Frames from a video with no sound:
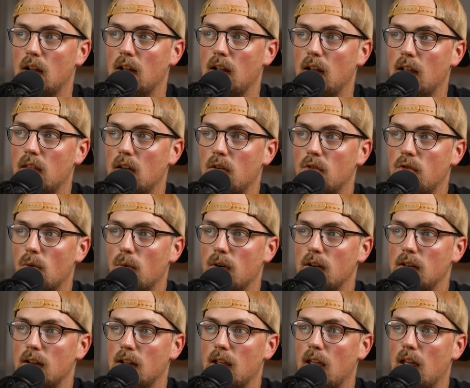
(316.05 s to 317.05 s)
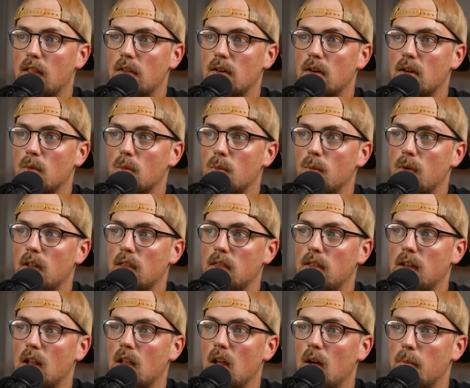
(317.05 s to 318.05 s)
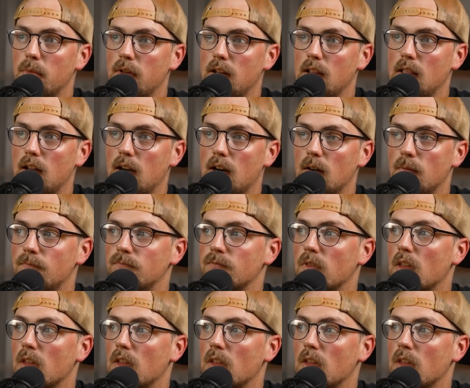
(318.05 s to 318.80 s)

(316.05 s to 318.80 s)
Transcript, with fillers: and then joined together with the coupling there.